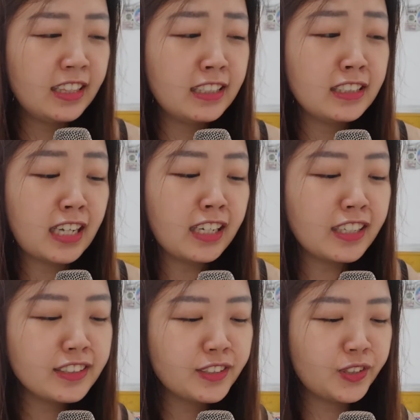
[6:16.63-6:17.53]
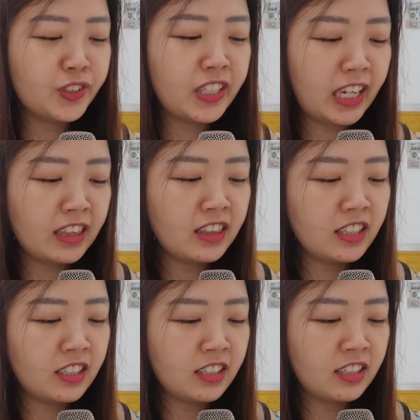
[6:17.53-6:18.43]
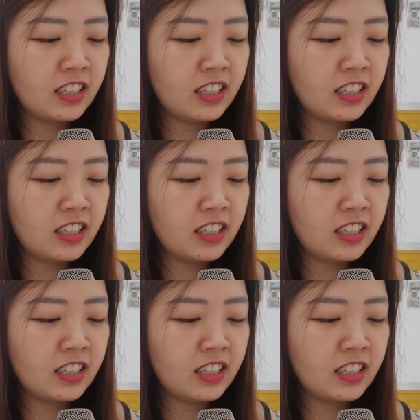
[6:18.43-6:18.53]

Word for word: decided to get the